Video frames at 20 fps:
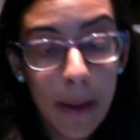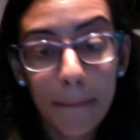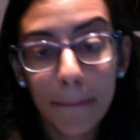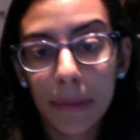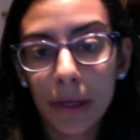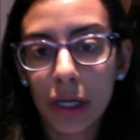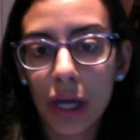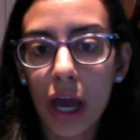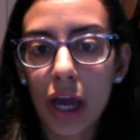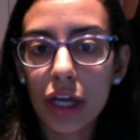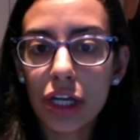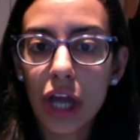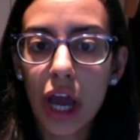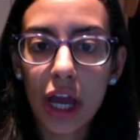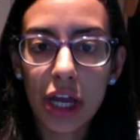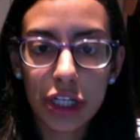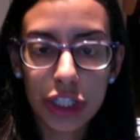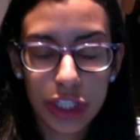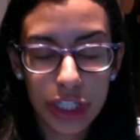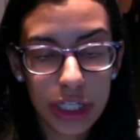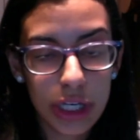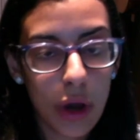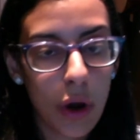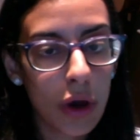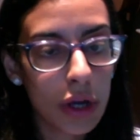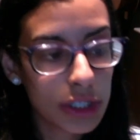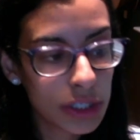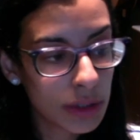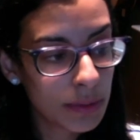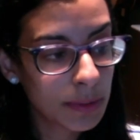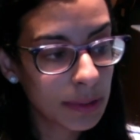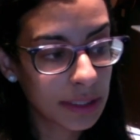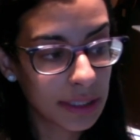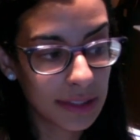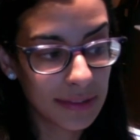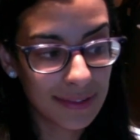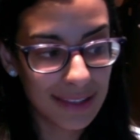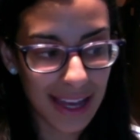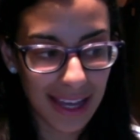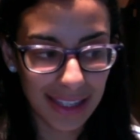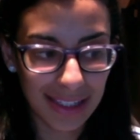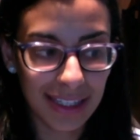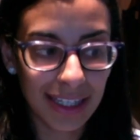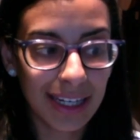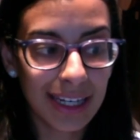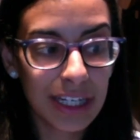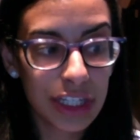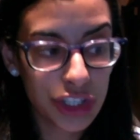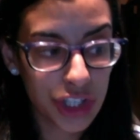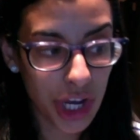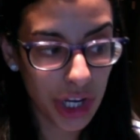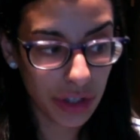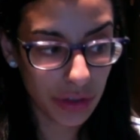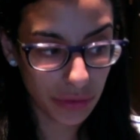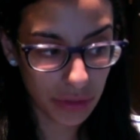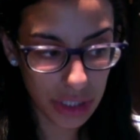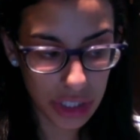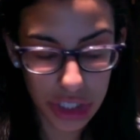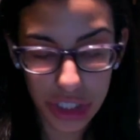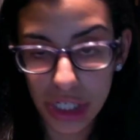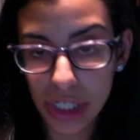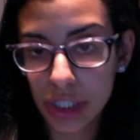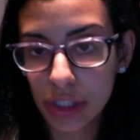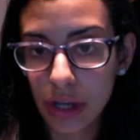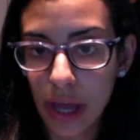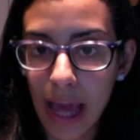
But she also believes that today's generation,